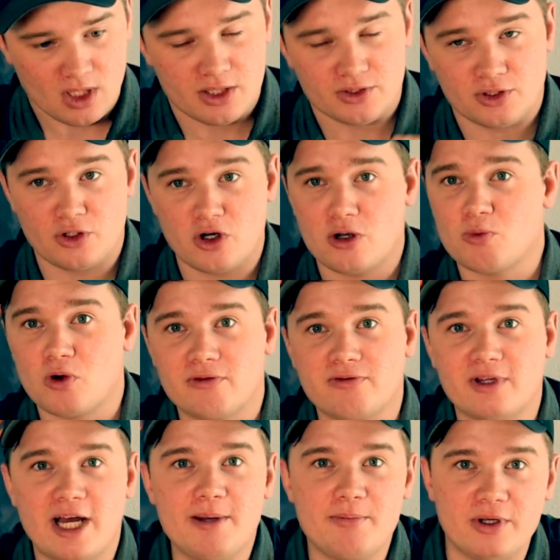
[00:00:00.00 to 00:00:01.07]
So no more
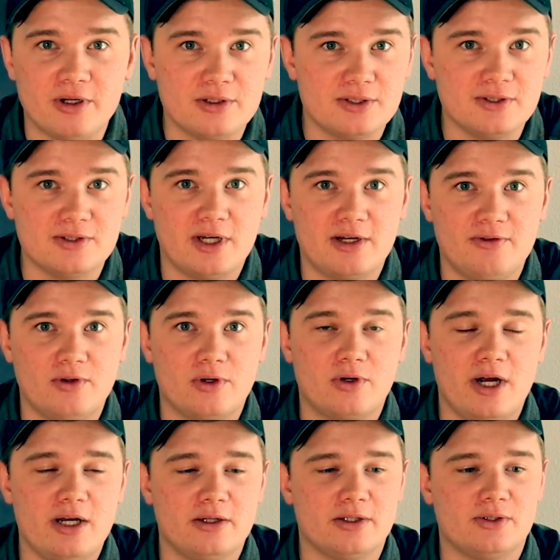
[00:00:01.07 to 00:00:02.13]
flat beers inside of your
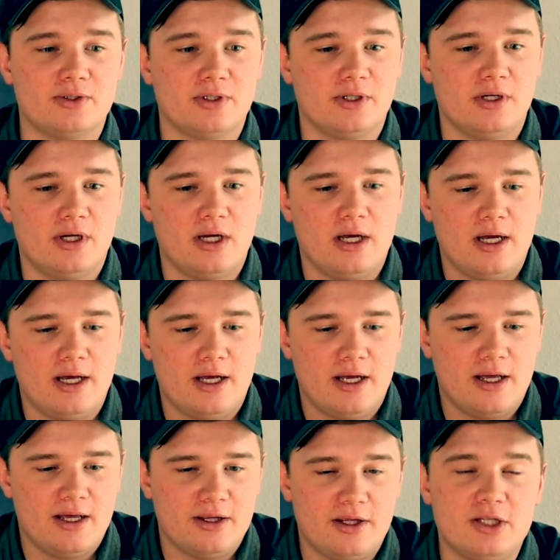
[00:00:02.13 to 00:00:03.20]
growlers.
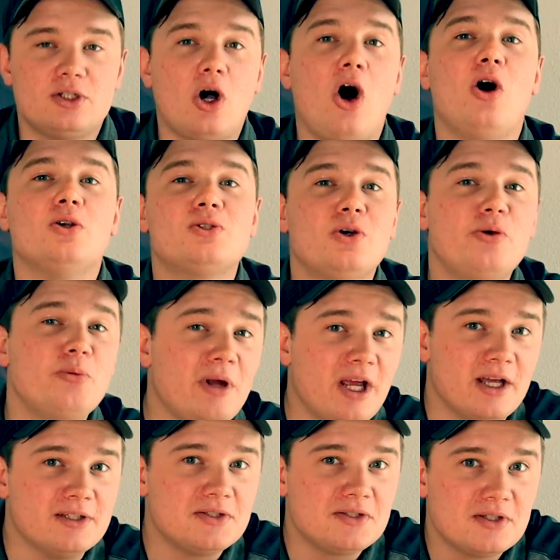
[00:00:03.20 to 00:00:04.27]
This also
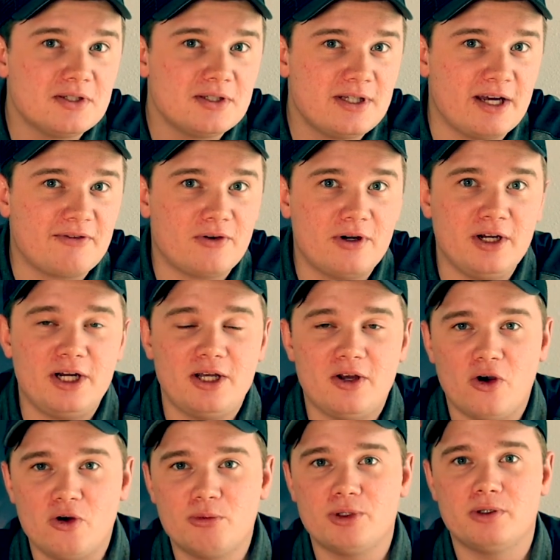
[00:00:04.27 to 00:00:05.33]
means that for any
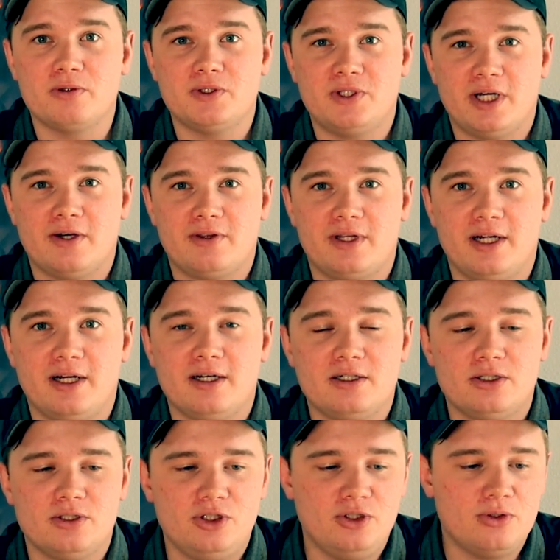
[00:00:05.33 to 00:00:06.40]
homebrewers out
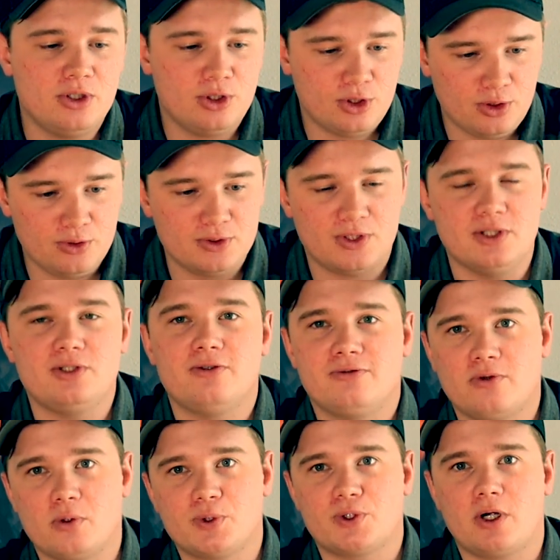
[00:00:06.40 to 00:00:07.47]
there, you could use this to
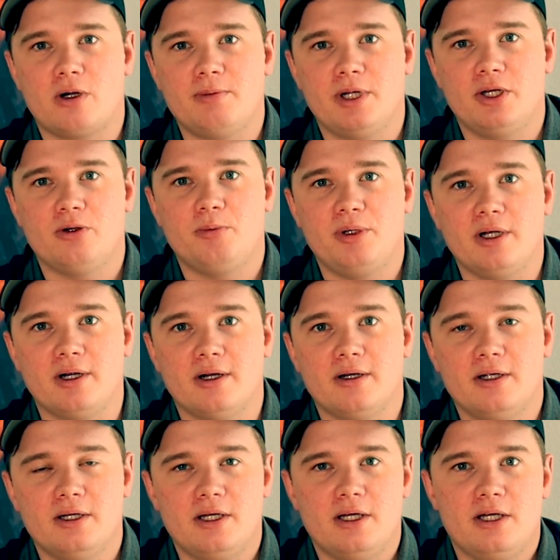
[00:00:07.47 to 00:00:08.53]
force carbonate your
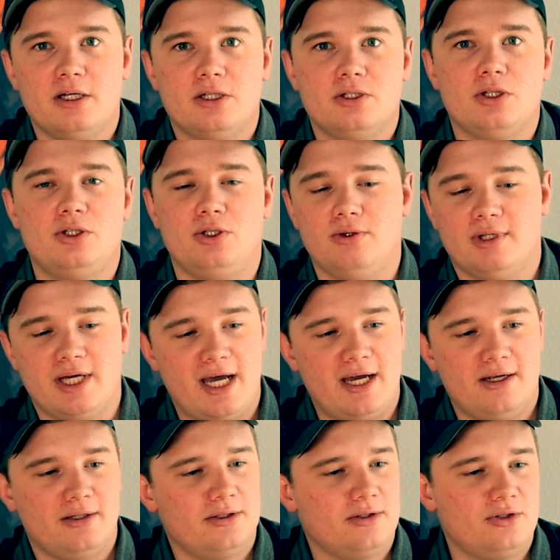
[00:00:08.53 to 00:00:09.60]
beer. To do
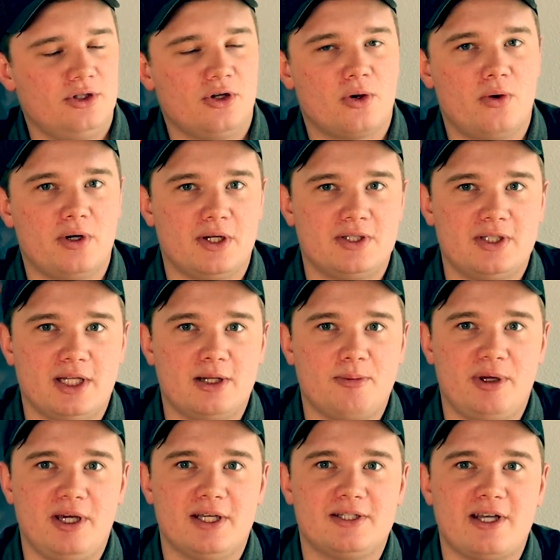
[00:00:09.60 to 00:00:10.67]
that, you're going to set
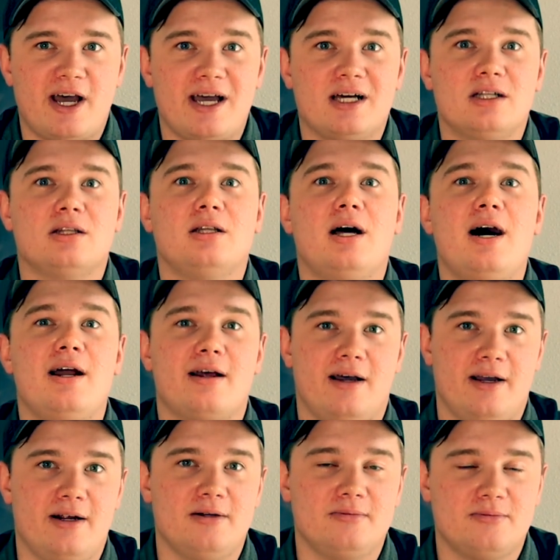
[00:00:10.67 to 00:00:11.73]
the PSI a lot
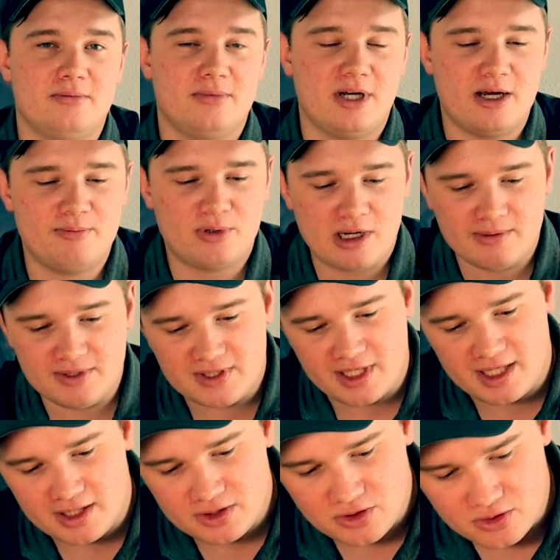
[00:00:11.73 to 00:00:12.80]
higher. I'd probably set it